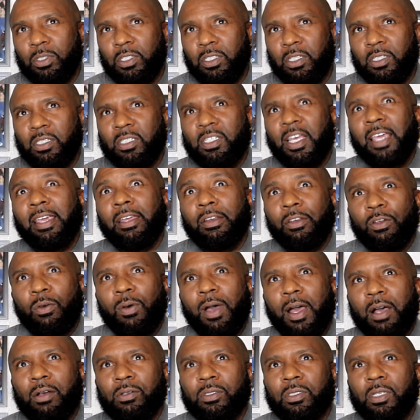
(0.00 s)
Shit, second new
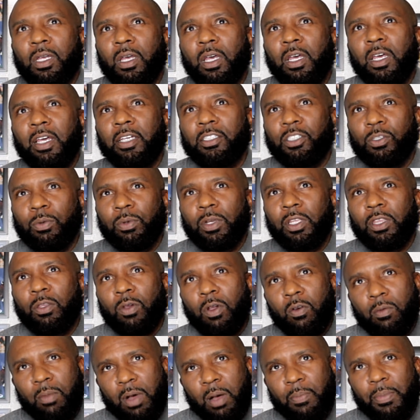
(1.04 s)
house at
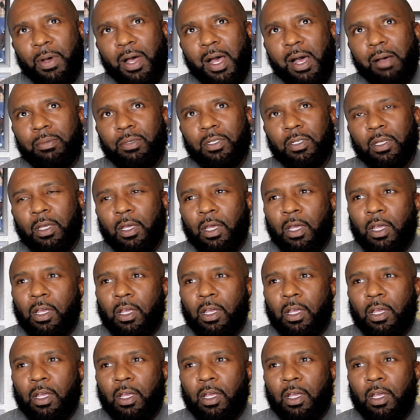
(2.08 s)
23 with my pops.